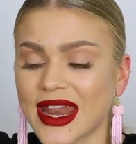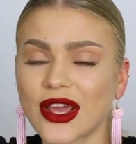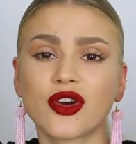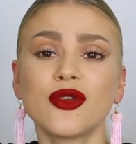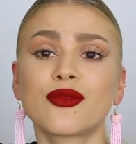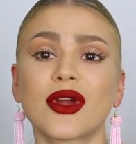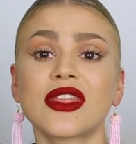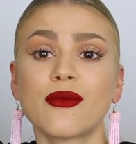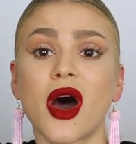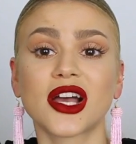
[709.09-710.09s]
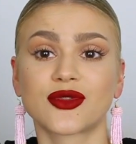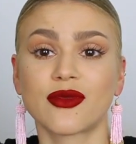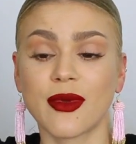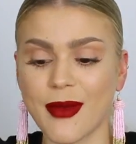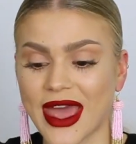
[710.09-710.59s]
and I couldn't bring the box
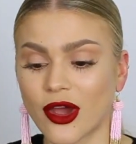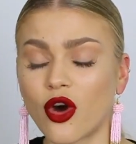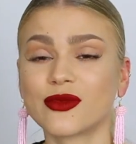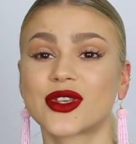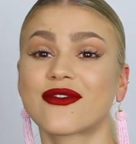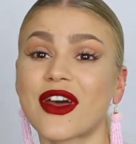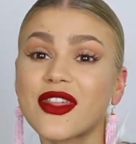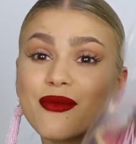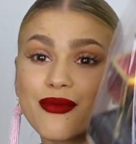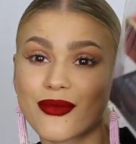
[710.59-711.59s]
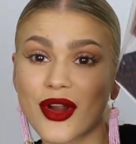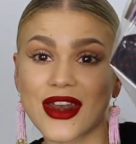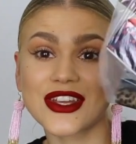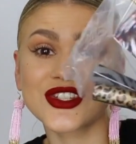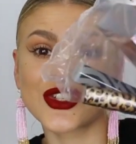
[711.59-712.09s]
with me back home, so I've got the
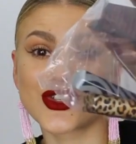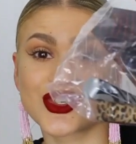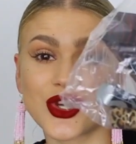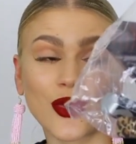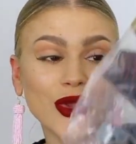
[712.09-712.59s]
products to show